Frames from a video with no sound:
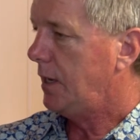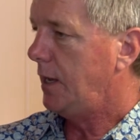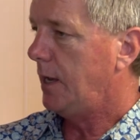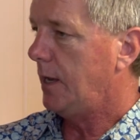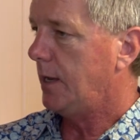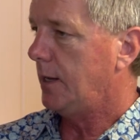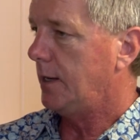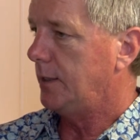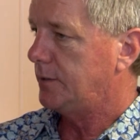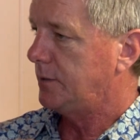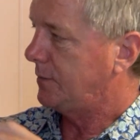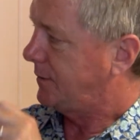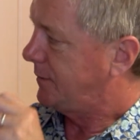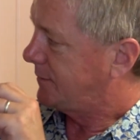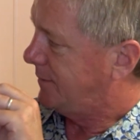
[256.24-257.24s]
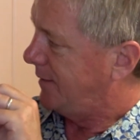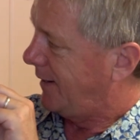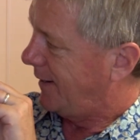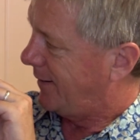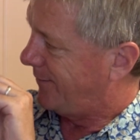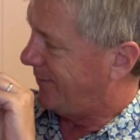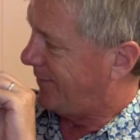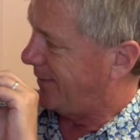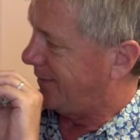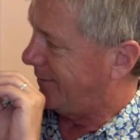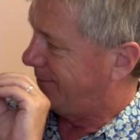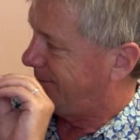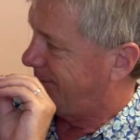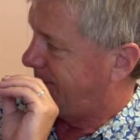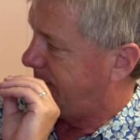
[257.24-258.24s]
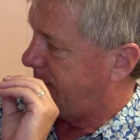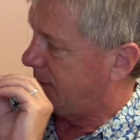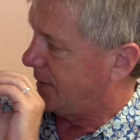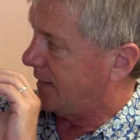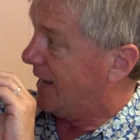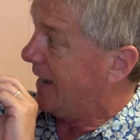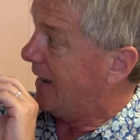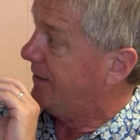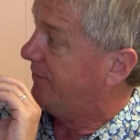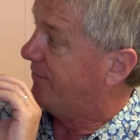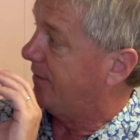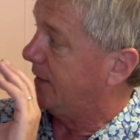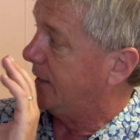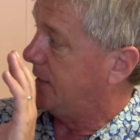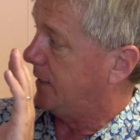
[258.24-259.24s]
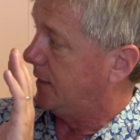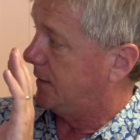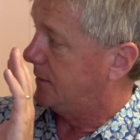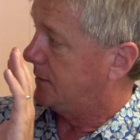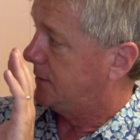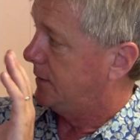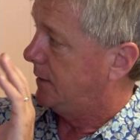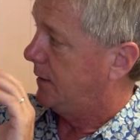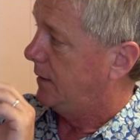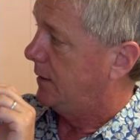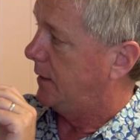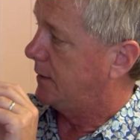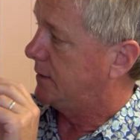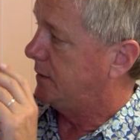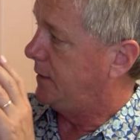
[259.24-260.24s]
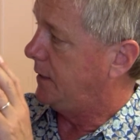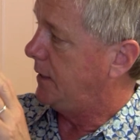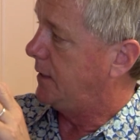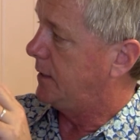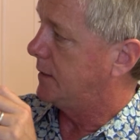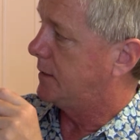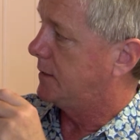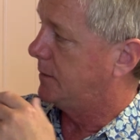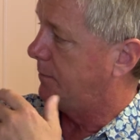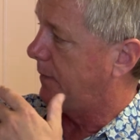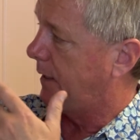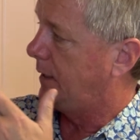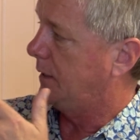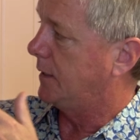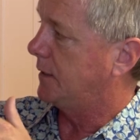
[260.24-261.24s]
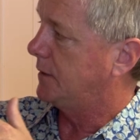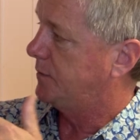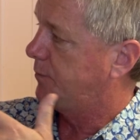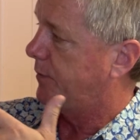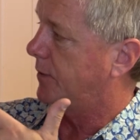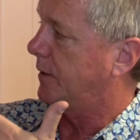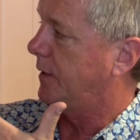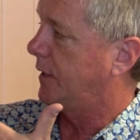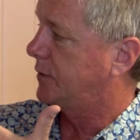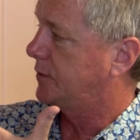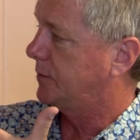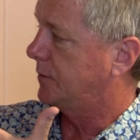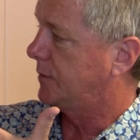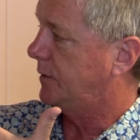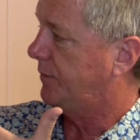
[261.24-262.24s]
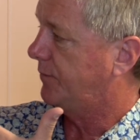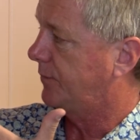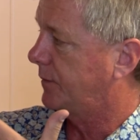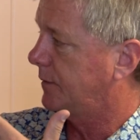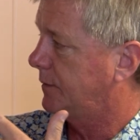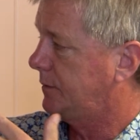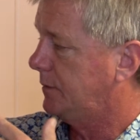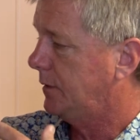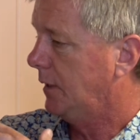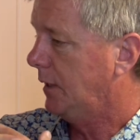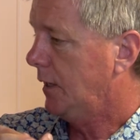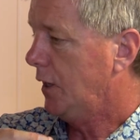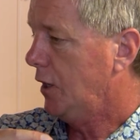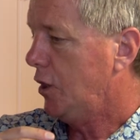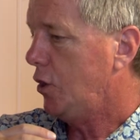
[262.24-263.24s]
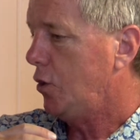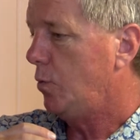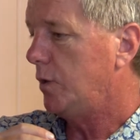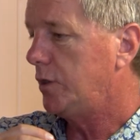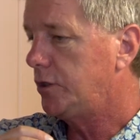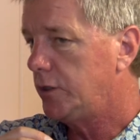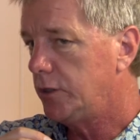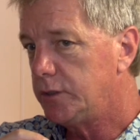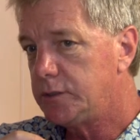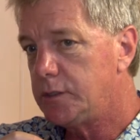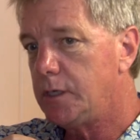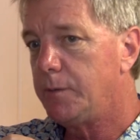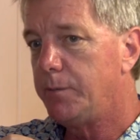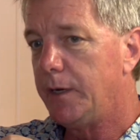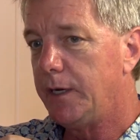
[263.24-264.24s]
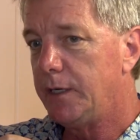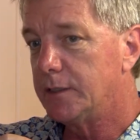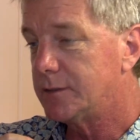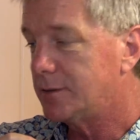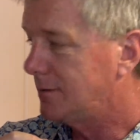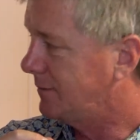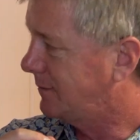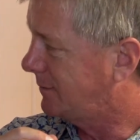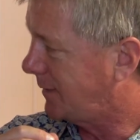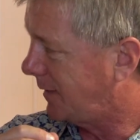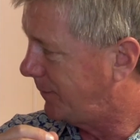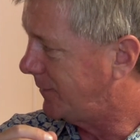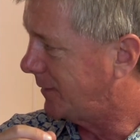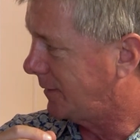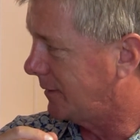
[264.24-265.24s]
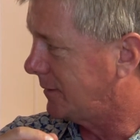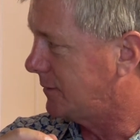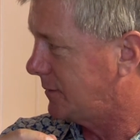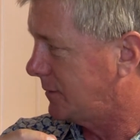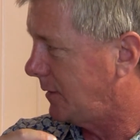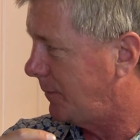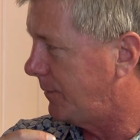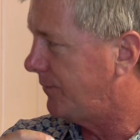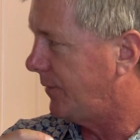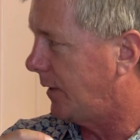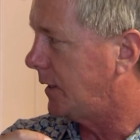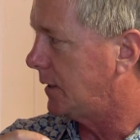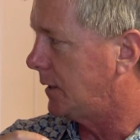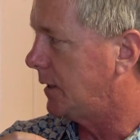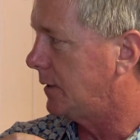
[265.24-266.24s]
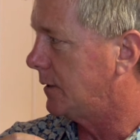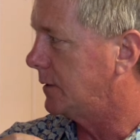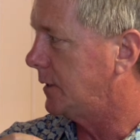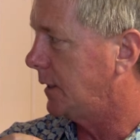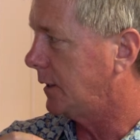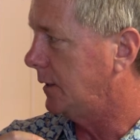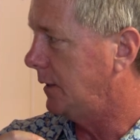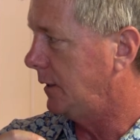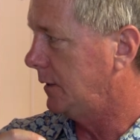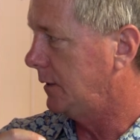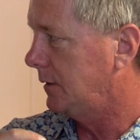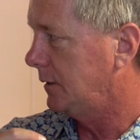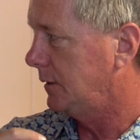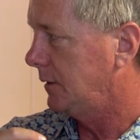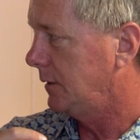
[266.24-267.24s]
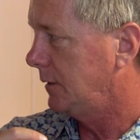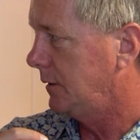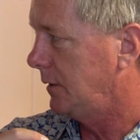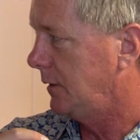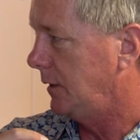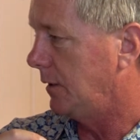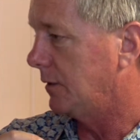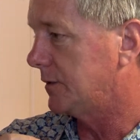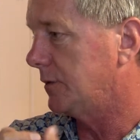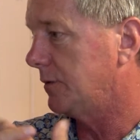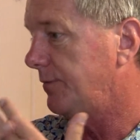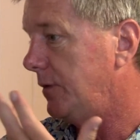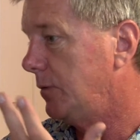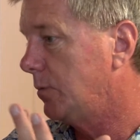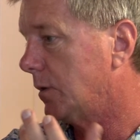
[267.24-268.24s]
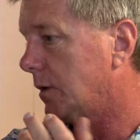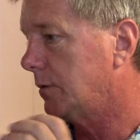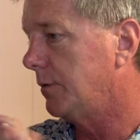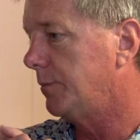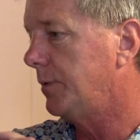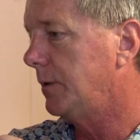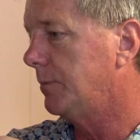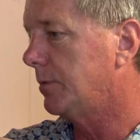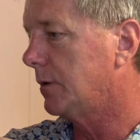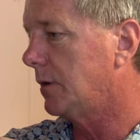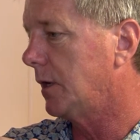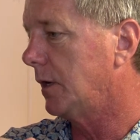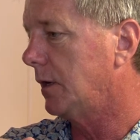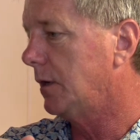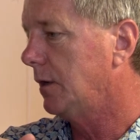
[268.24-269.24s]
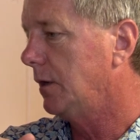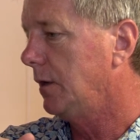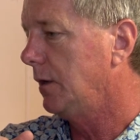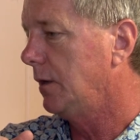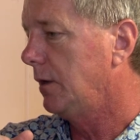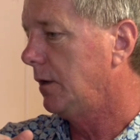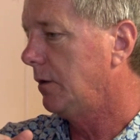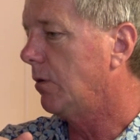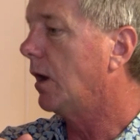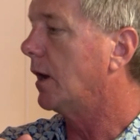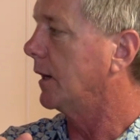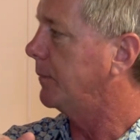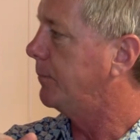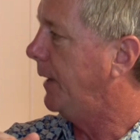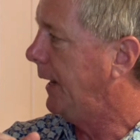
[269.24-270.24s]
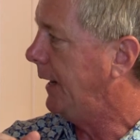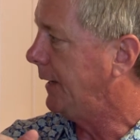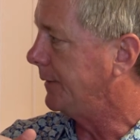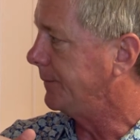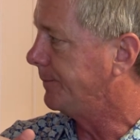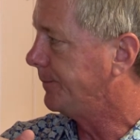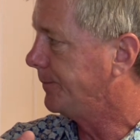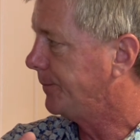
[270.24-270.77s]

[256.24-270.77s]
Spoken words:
And so it doesn't have the liveliness that's needed to make an experiential difference, which usually means time to find another technique. So if you work with people like chronic pain,